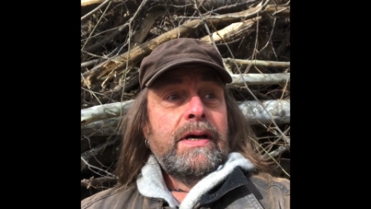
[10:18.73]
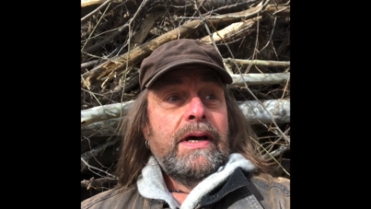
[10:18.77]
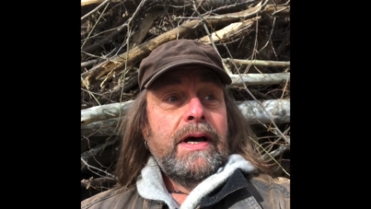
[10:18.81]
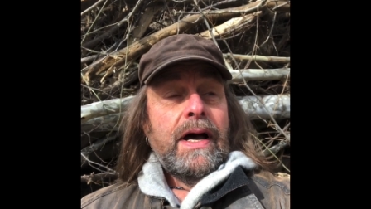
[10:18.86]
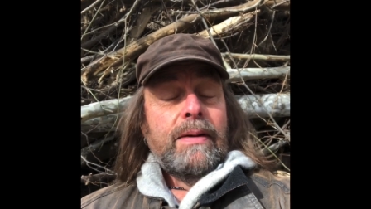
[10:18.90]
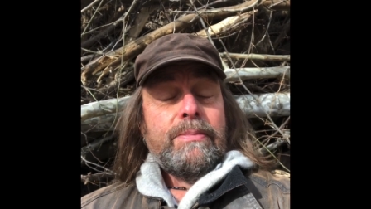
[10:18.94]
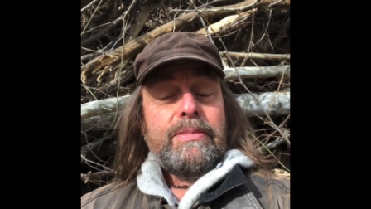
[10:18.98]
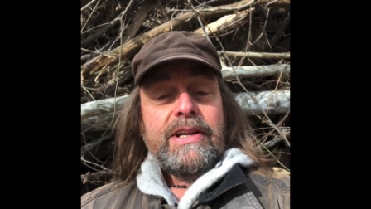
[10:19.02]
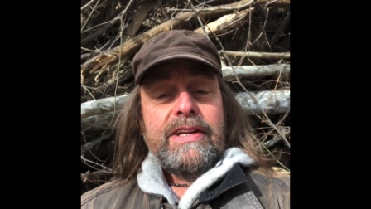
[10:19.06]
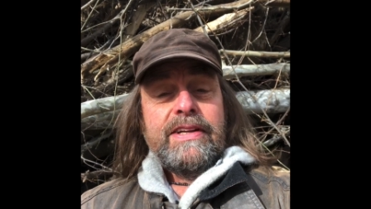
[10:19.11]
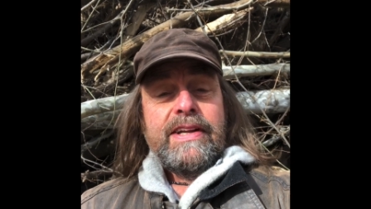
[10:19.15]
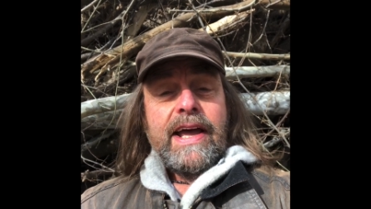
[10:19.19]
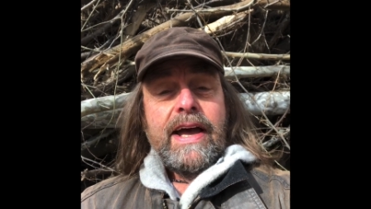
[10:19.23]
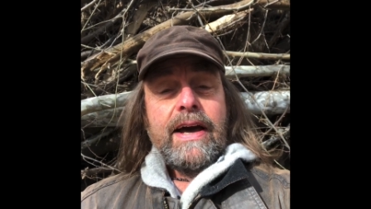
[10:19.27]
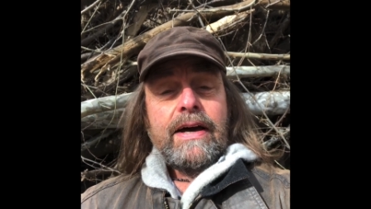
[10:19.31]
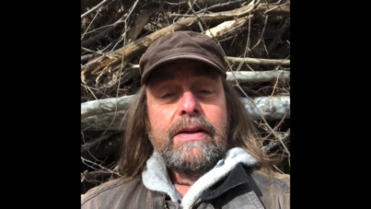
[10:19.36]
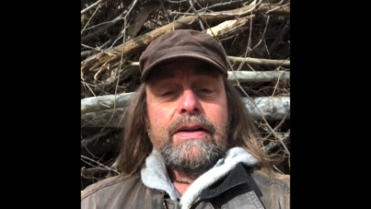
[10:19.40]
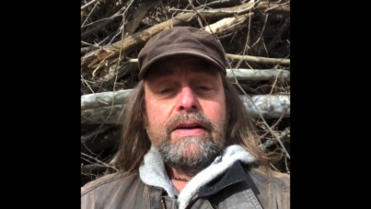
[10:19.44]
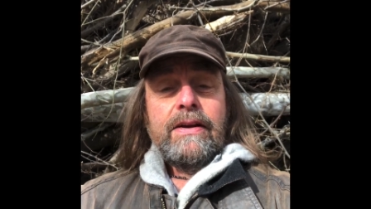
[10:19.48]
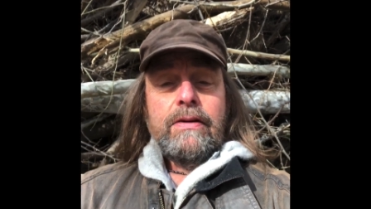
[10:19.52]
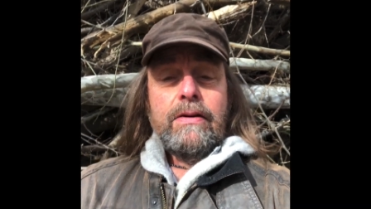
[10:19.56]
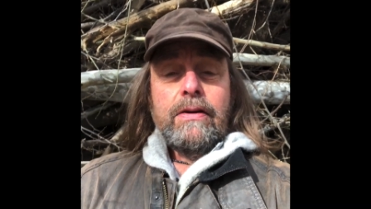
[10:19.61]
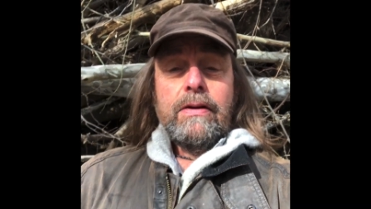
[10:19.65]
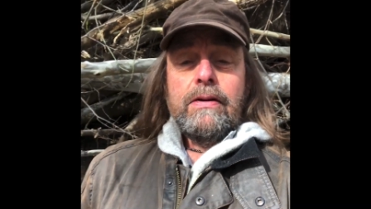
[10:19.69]
I've been down
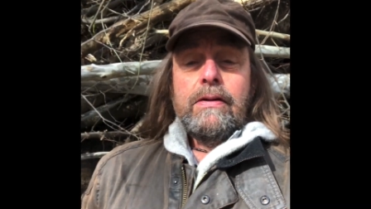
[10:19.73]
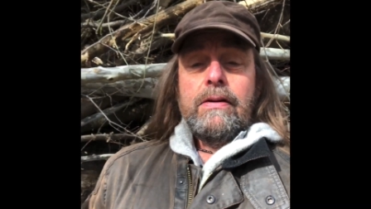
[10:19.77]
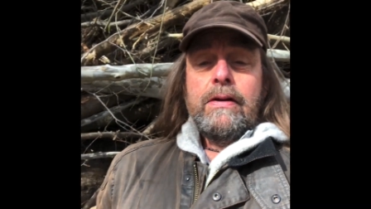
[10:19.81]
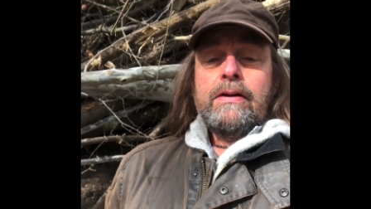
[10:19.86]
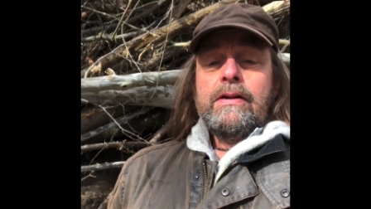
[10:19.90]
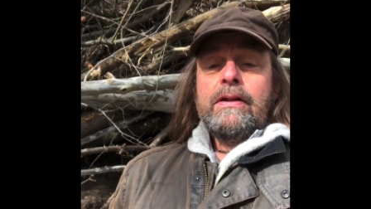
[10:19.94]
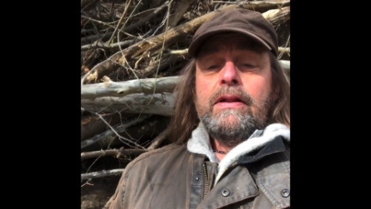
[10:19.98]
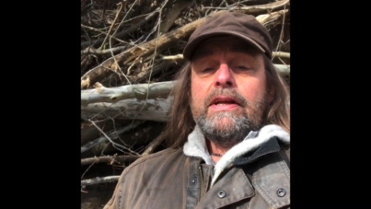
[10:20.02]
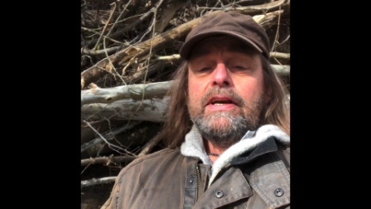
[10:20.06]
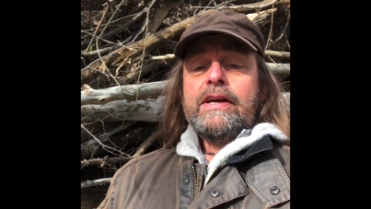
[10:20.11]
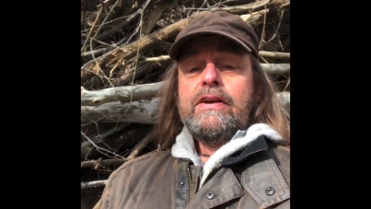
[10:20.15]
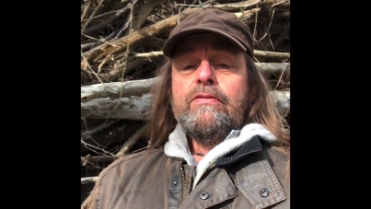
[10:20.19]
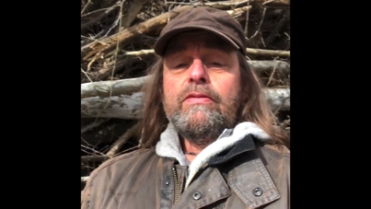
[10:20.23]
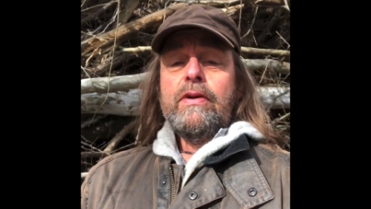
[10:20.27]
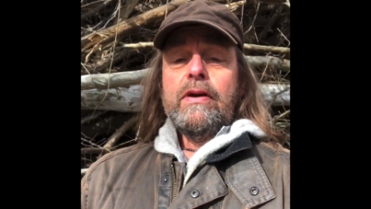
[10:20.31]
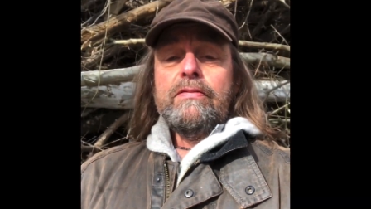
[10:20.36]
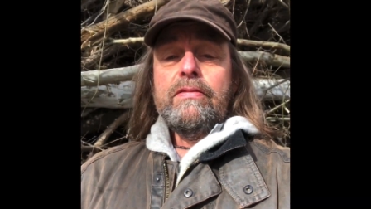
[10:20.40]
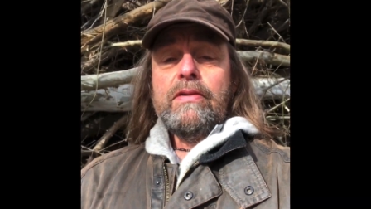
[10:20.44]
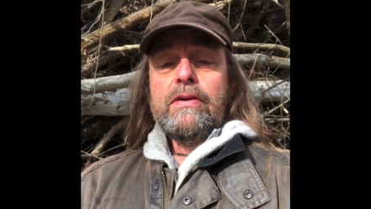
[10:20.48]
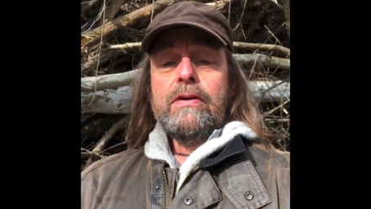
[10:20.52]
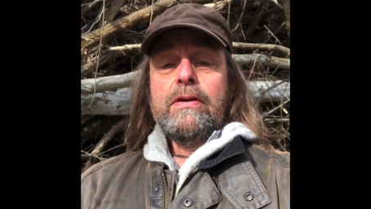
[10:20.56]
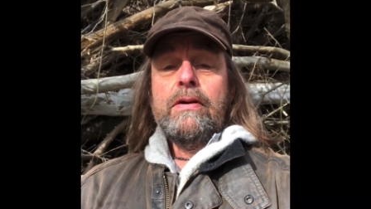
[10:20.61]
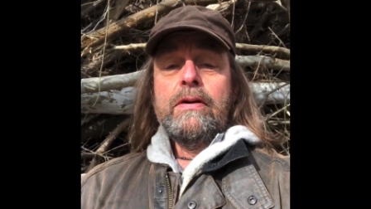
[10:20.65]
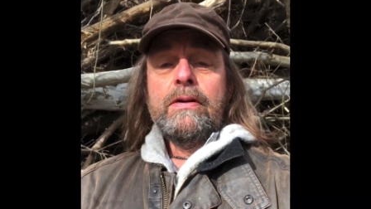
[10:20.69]
here on Licking
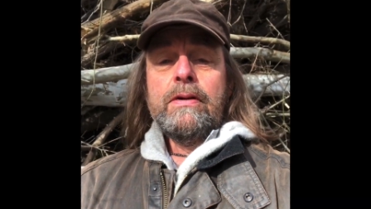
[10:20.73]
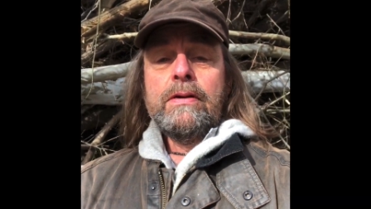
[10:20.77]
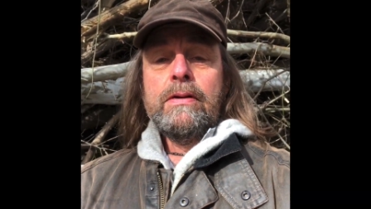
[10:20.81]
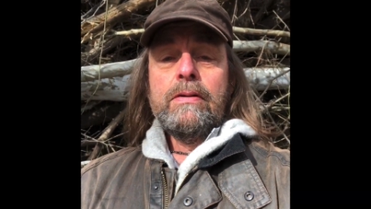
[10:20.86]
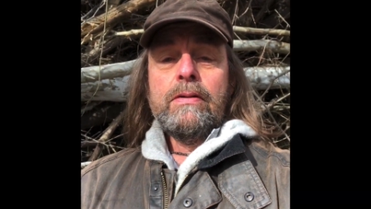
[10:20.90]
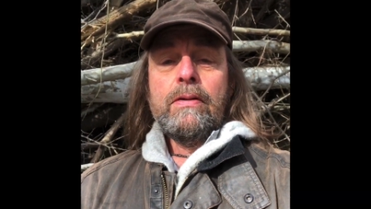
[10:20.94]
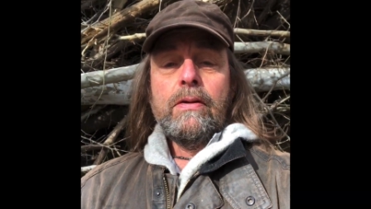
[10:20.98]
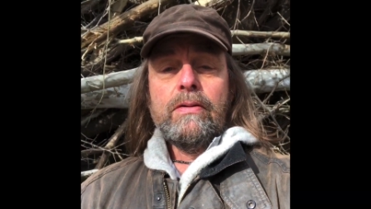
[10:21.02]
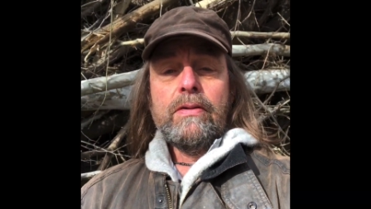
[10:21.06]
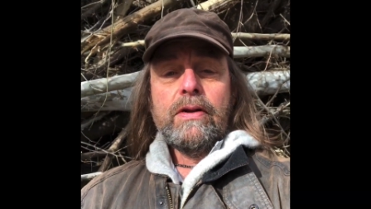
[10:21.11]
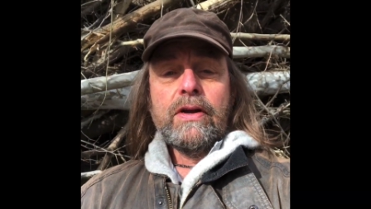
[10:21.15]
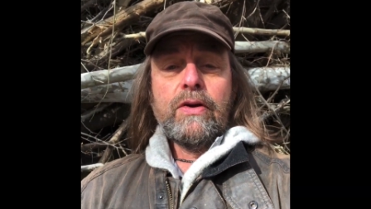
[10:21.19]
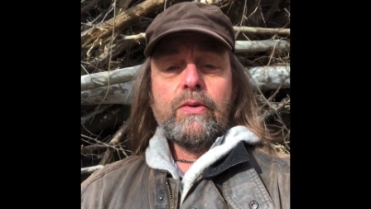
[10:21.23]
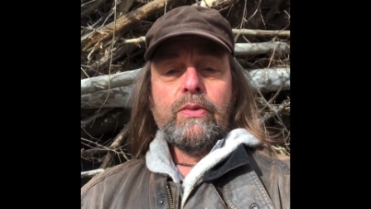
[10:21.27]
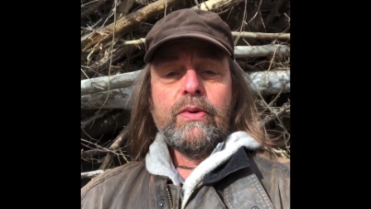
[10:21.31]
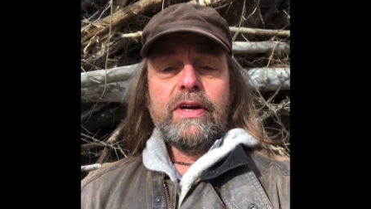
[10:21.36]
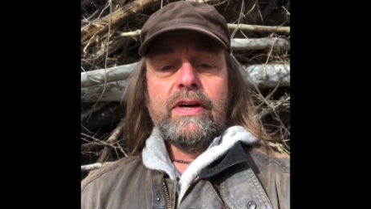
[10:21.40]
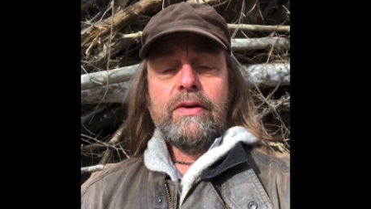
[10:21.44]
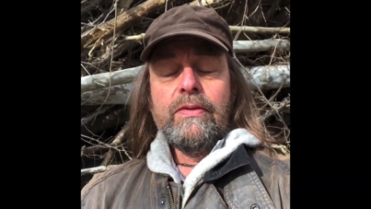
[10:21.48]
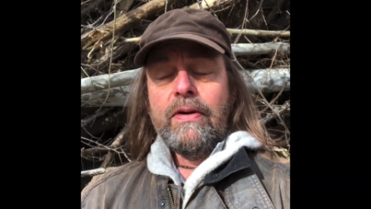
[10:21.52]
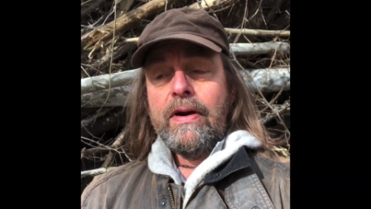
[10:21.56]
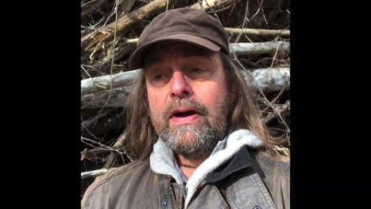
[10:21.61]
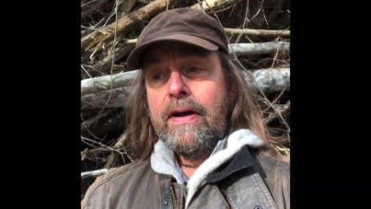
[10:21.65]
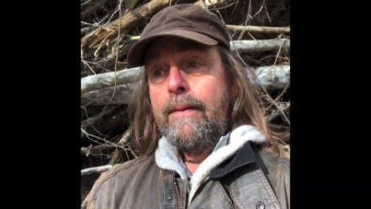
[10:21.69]
River on the
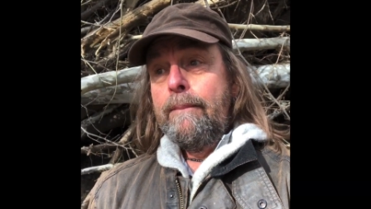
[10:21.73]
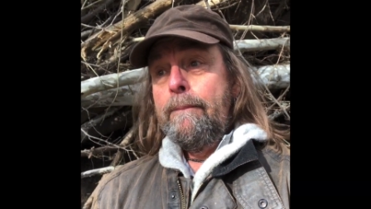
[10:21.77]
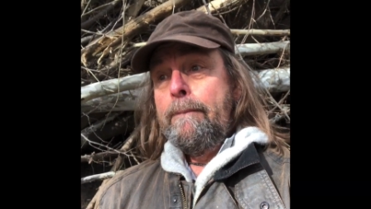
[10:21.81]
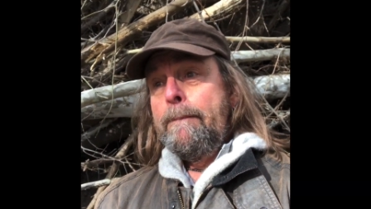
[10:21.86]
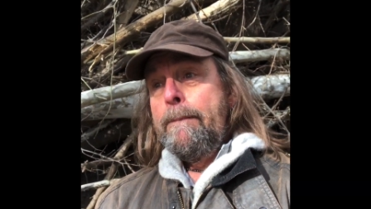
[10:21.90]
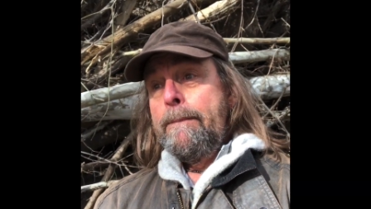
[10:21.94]
Greenway